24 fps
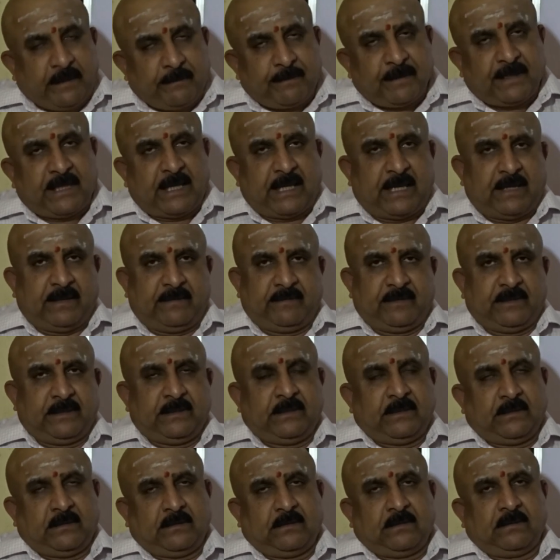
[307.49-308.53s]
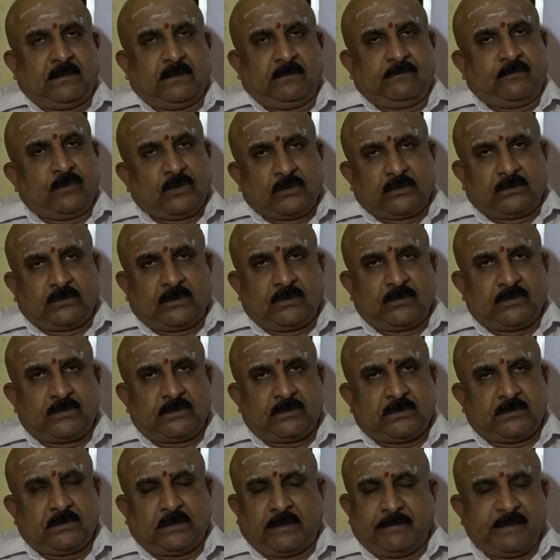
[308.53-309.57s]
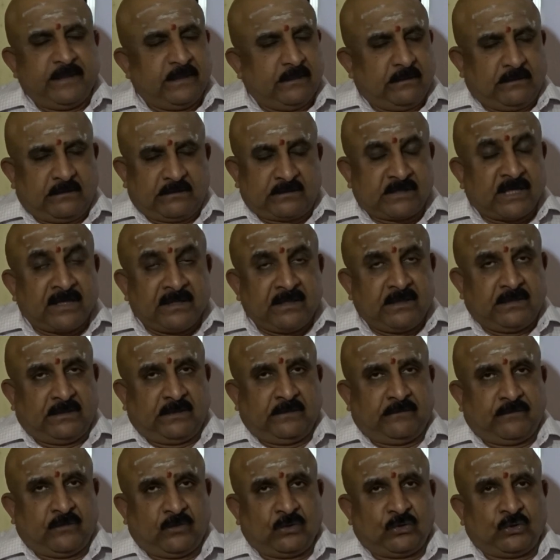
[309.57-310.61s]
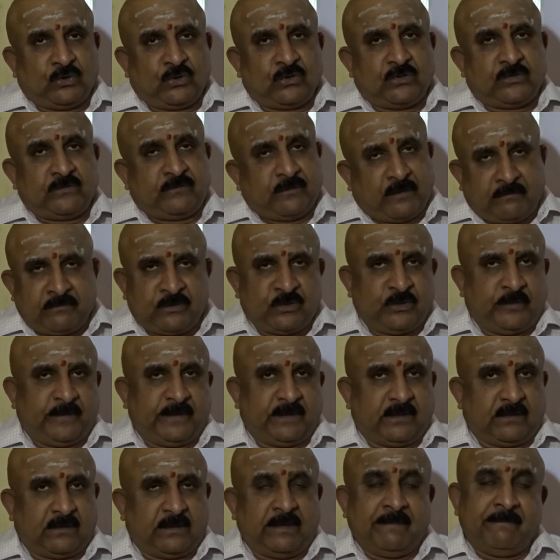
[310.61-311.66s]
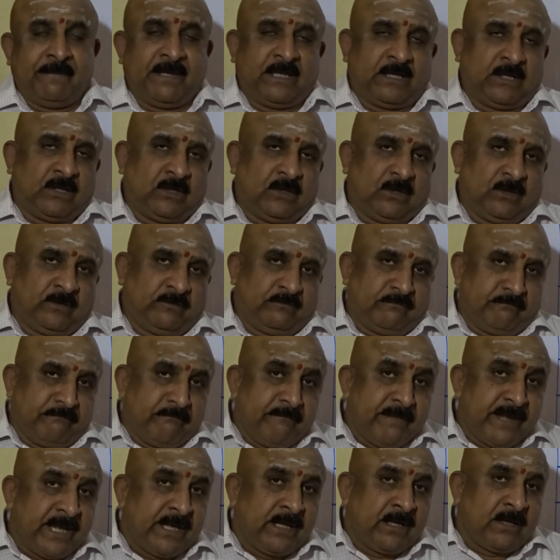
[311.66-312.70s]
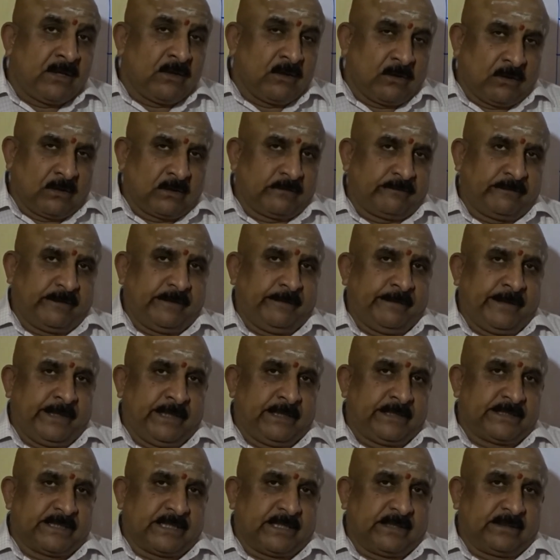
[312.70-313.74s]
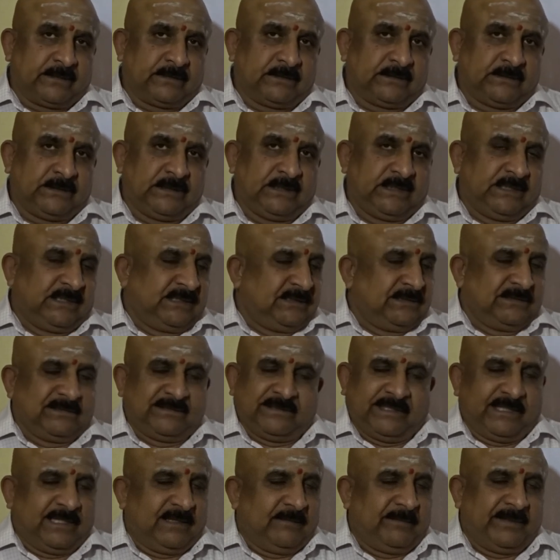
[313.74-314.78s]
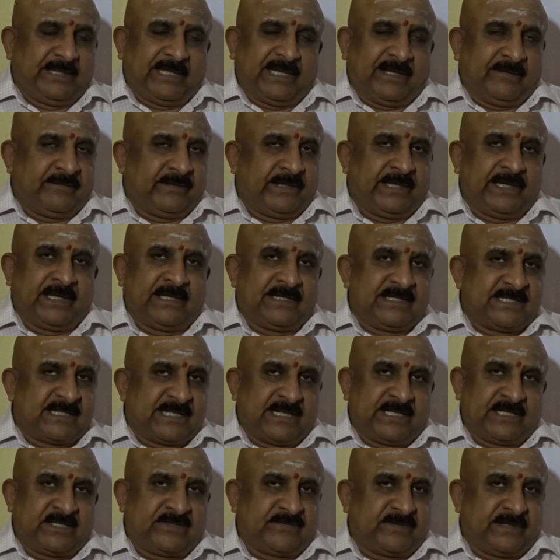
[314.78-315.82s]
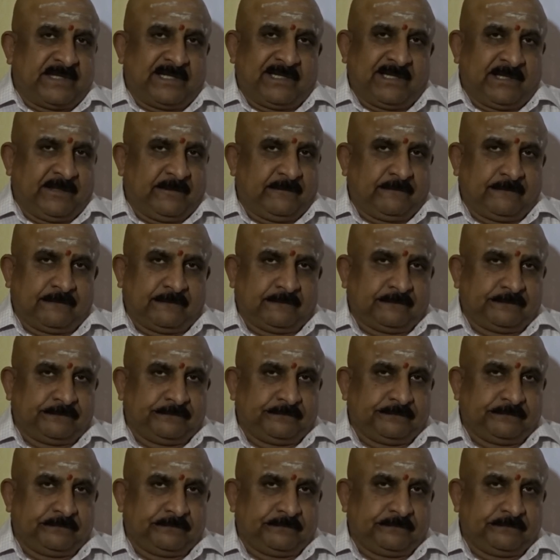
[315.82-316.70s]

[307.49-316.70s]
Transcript: People having fourth house, I mean sun in the fourth house from Jupiter, immaterial of male or female chart, they'll be having an unsatisfied life.